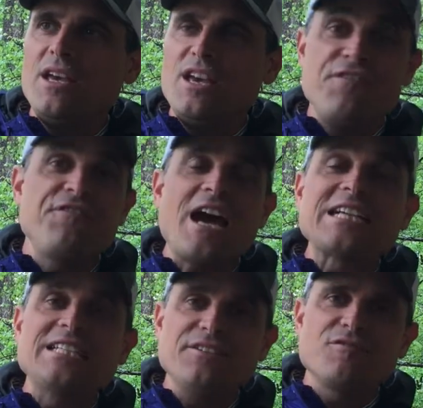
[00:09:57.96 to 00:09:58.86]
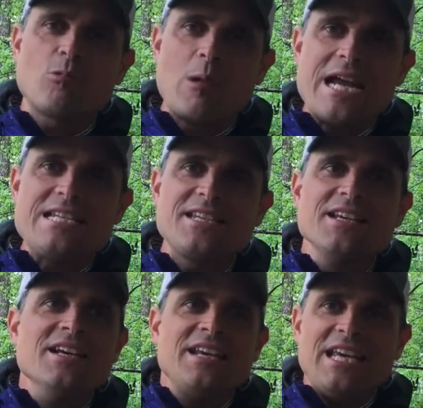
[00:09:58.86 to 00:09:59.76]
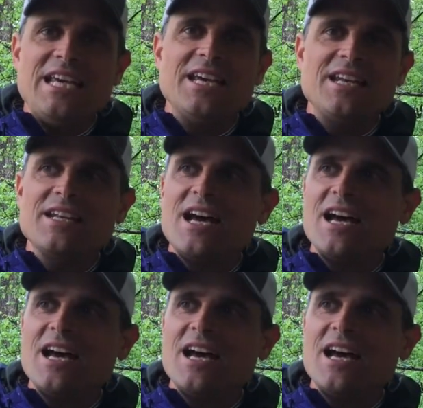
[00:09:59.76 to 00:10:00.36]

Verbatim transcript: effective rate in